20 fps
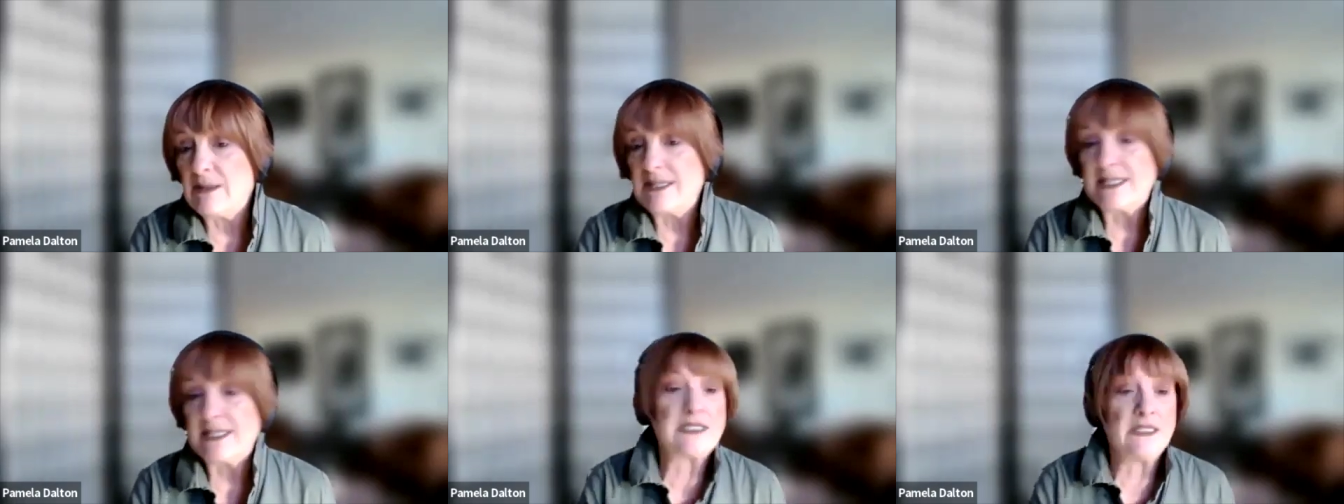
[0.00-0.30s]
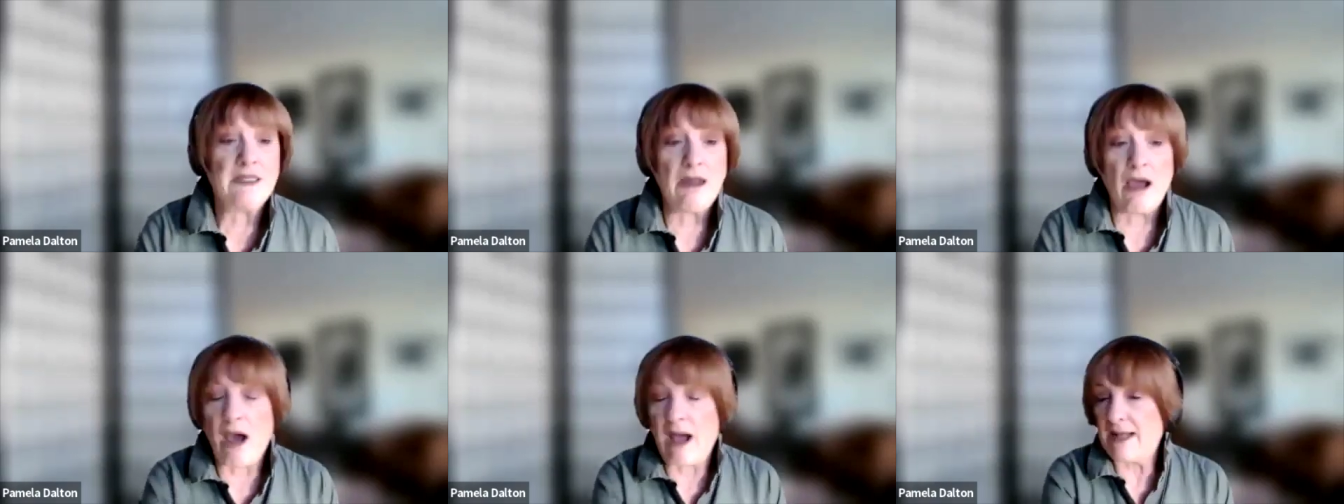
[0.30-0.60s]
It's
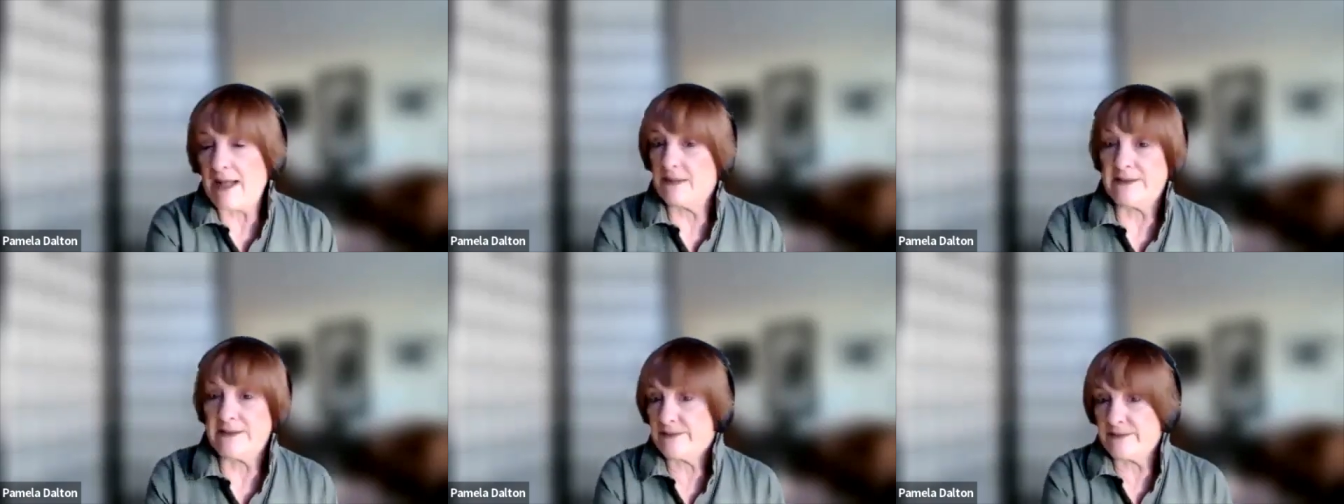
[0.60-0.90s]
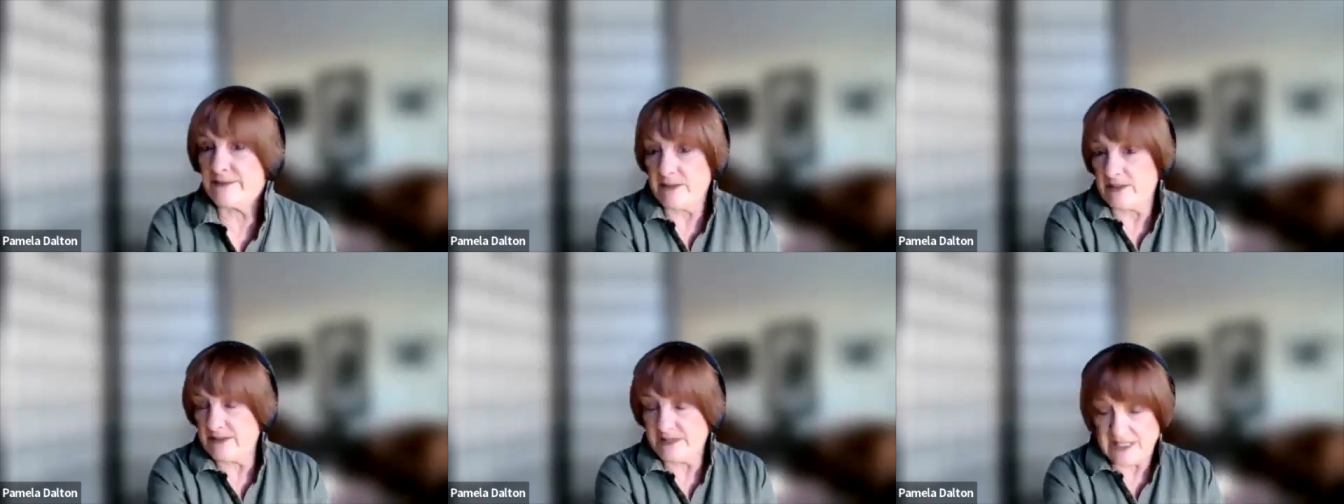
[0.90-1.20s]
not a
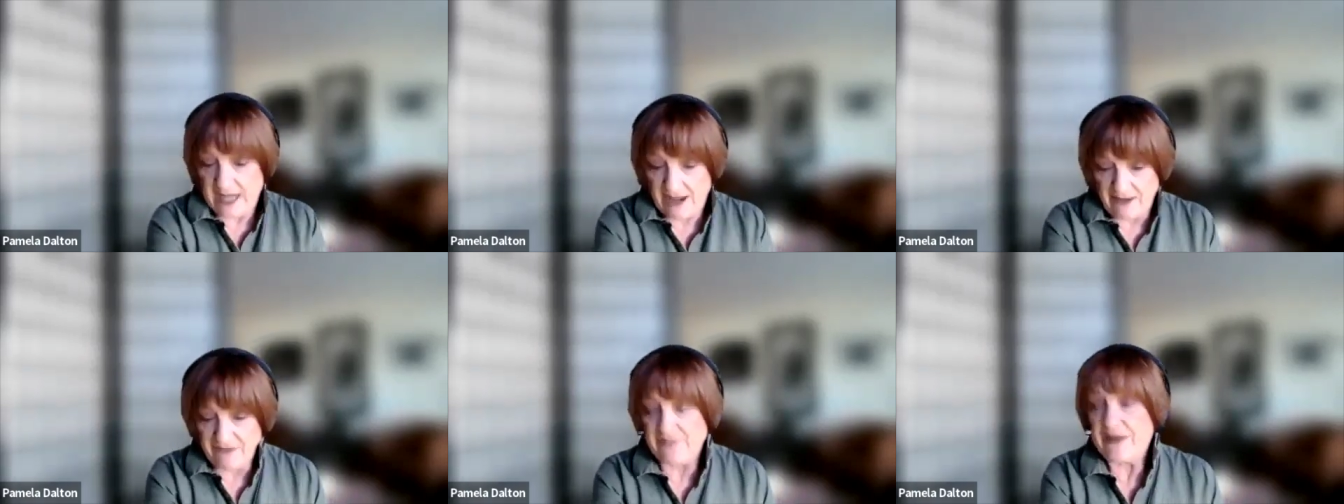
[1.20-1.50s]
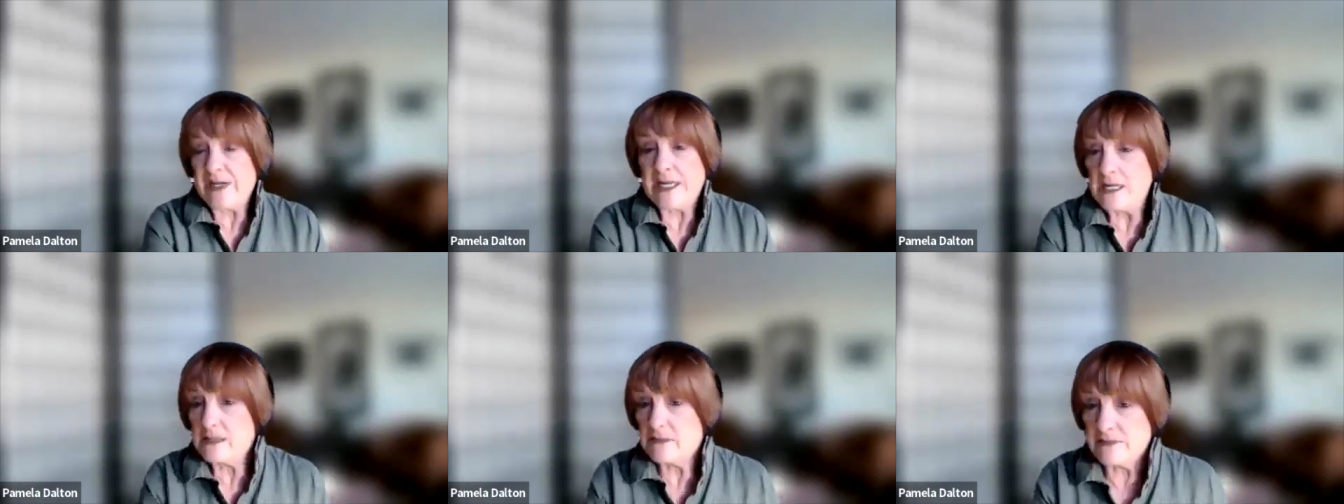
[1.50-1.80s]

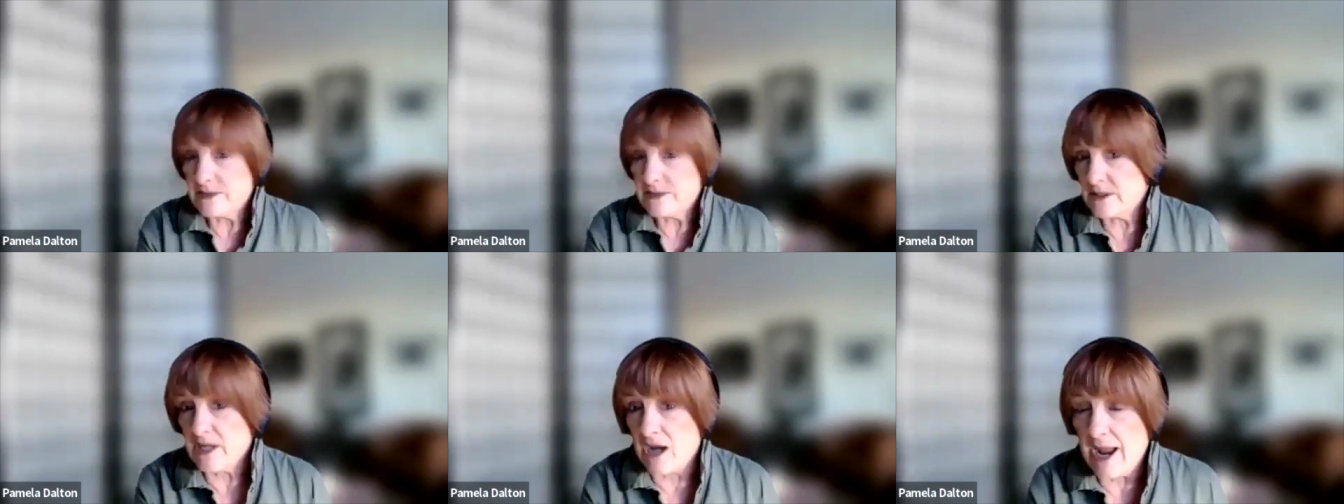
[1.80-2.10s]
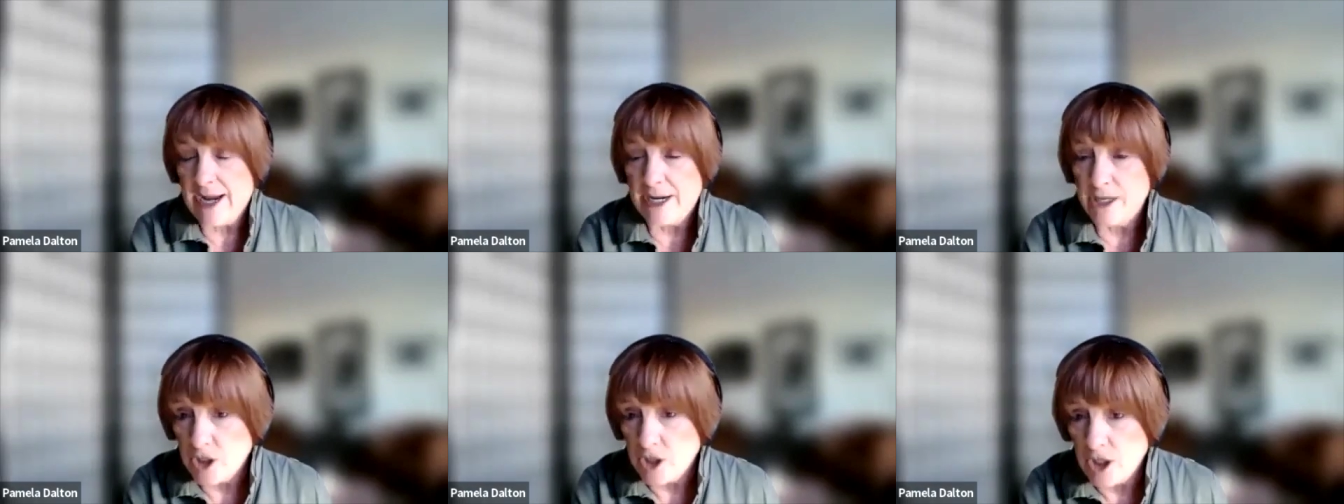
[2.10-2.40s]
definite
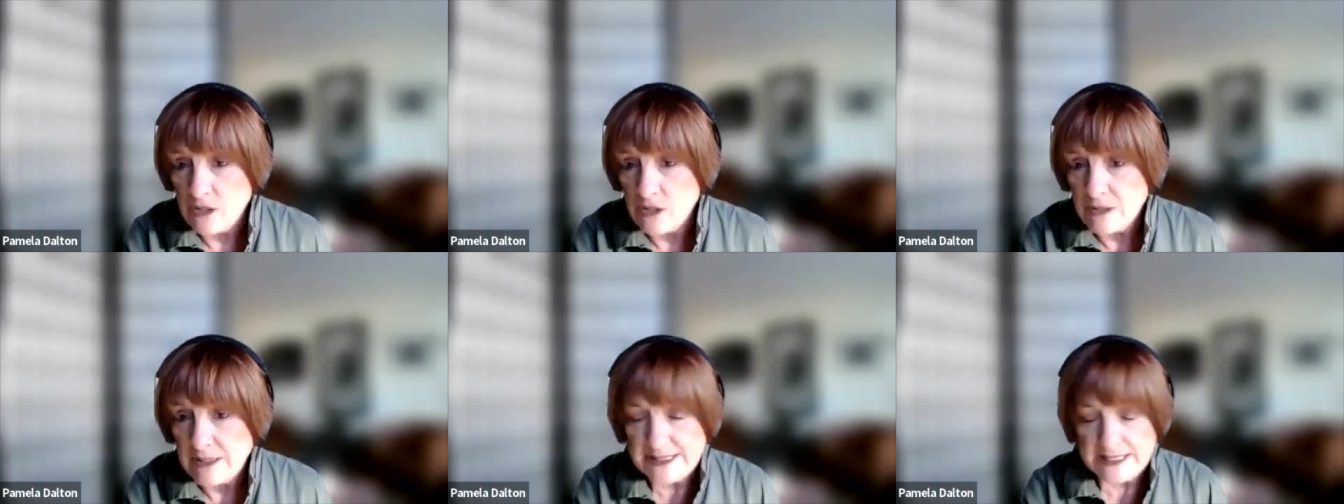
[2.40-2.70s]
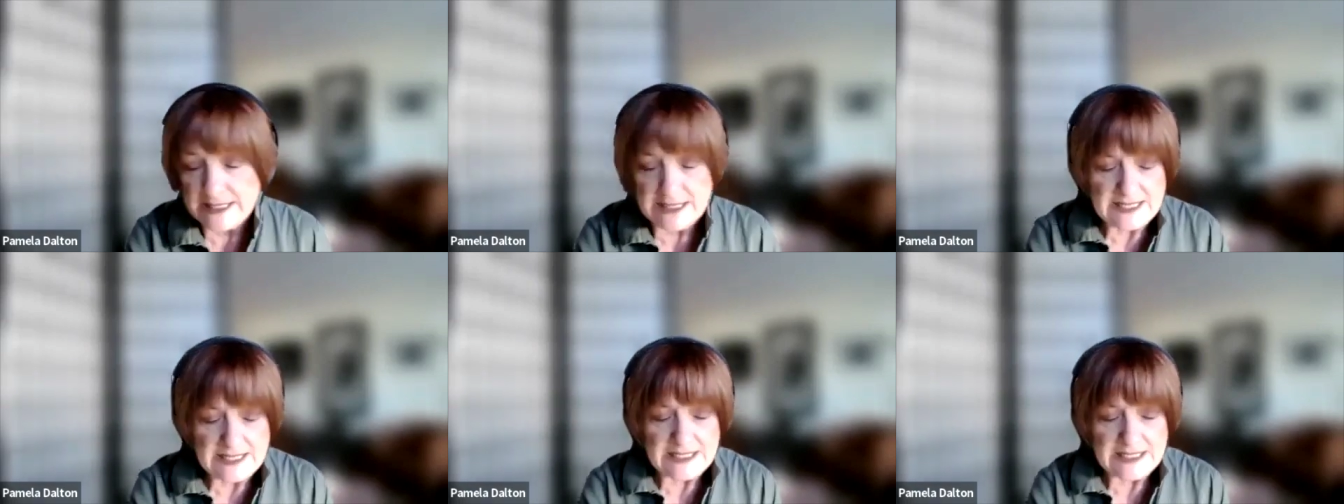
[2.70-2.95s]
diagnosis.